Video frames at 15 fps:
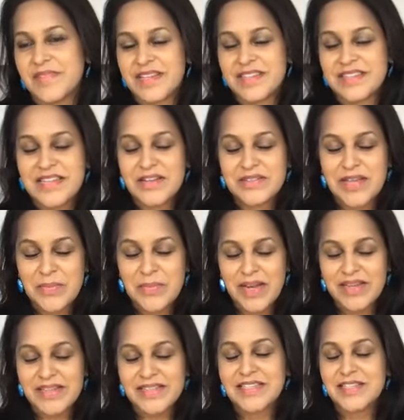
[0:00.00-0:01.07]
Sounds high
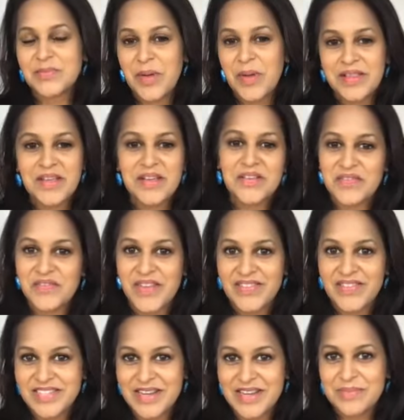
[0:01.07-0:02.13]
maintenance. It's probably like 5
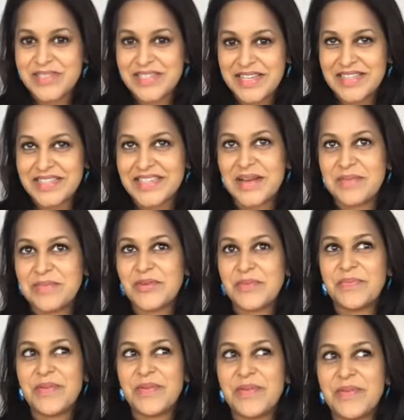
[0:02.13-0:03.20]
steps, 10 steps,
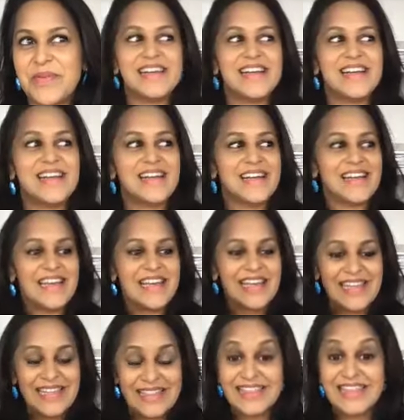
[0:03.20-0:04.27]
but
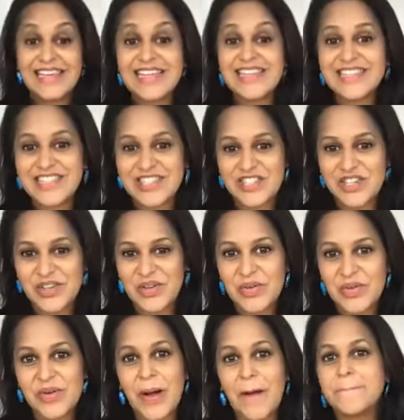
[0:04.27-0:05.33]
it leads
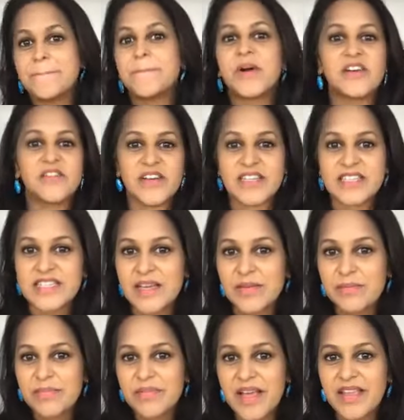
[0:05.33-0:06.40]
to perfect sleep.
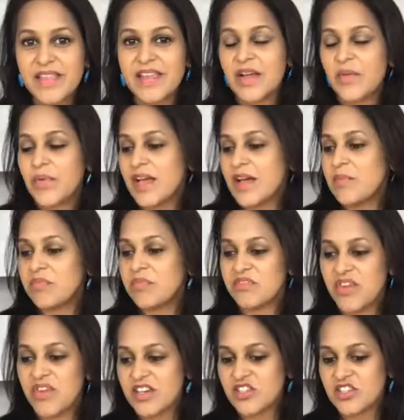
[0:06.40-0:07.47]
And then I wake up
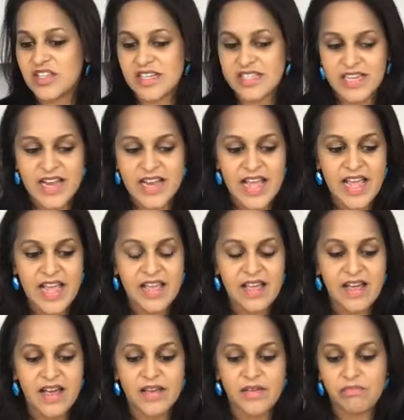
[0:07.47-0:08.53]
refreshed. Like today,
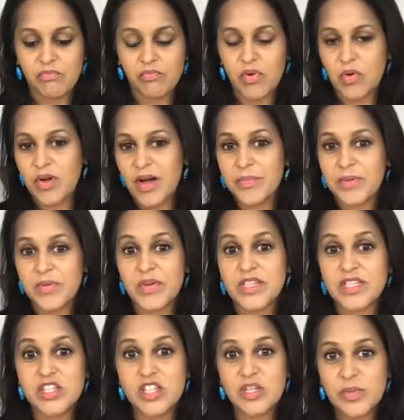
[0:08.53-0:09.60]
I woke up and went to
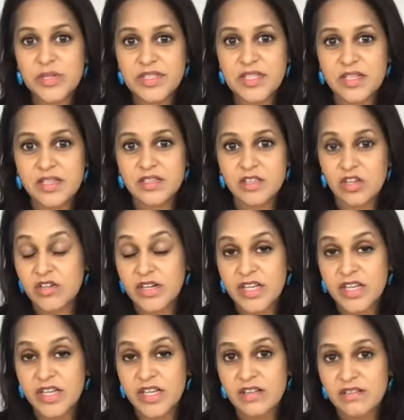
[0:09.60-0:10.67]
the gym at
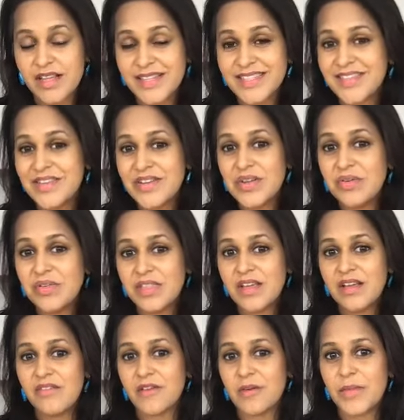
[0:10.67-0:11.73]
6:30. That's a new
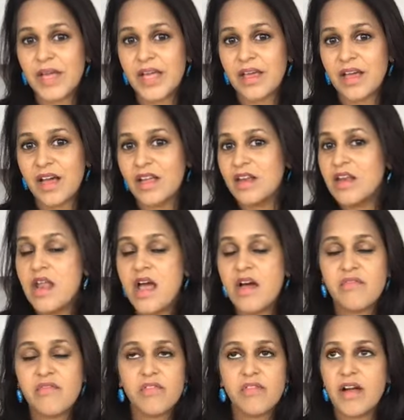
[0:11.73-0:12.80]
thing for me. I
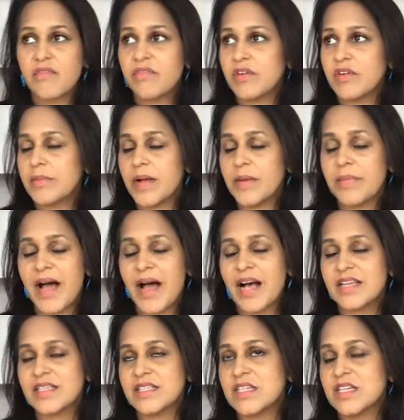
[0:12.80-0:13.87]
never, ever in my
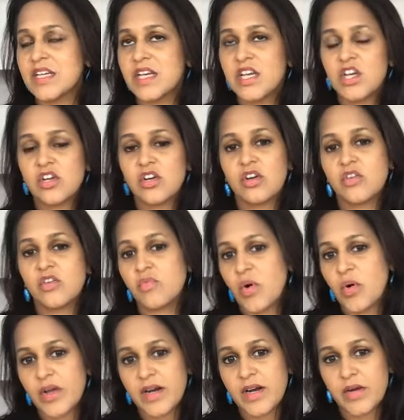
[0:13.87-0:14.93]
past could have
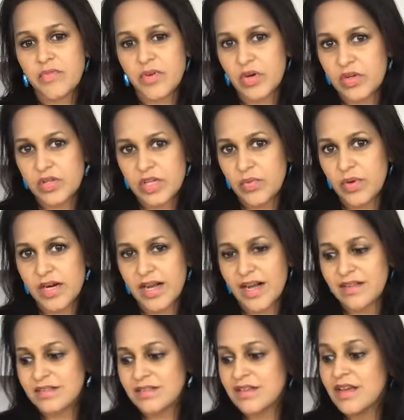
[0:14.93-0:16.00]
woken up for early
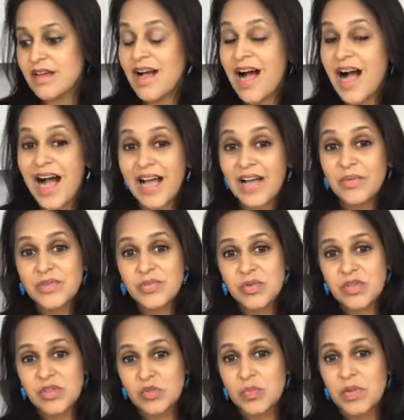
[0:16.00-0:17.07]
workouts. I was one
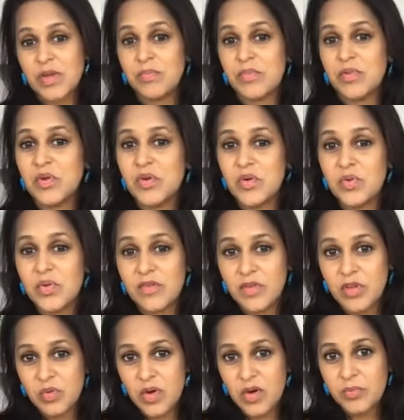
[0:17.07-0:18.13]
of those people who, if
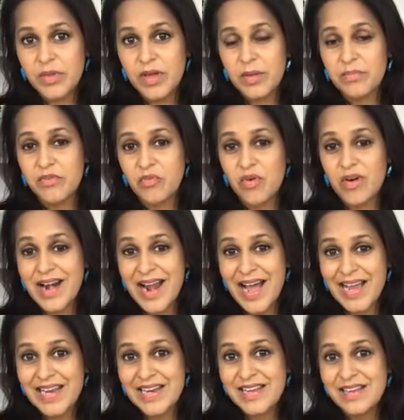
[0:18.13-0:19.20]
you woke me up before
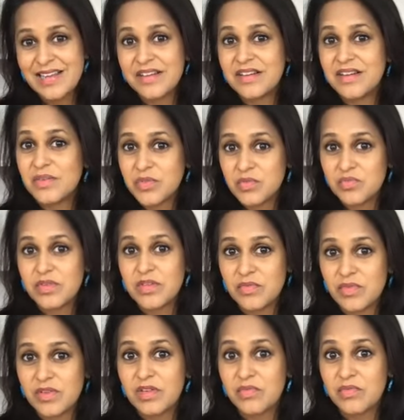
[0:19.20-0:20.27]
9, I was really,
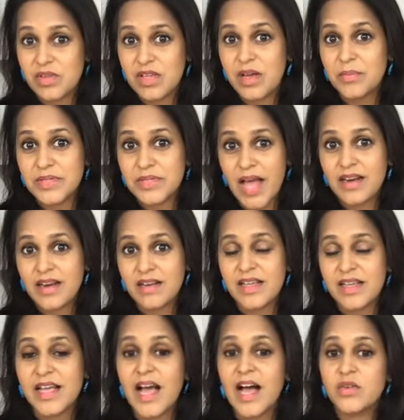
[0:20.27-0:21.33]
really, really upset.
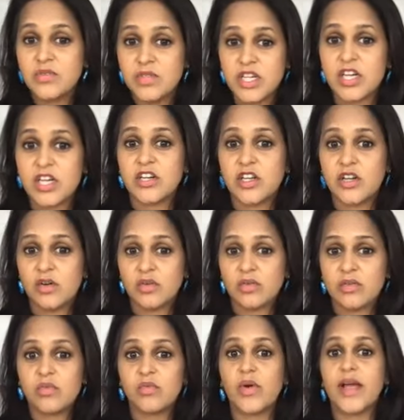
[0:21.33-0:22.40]
Like, how dare you
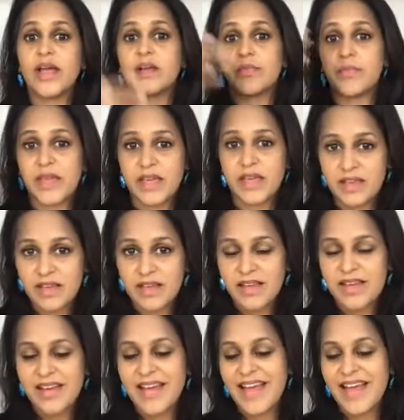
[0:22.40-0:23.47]
wake me?
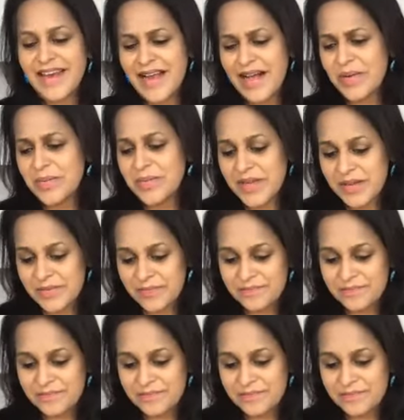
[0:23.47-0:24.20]
And now I'm like,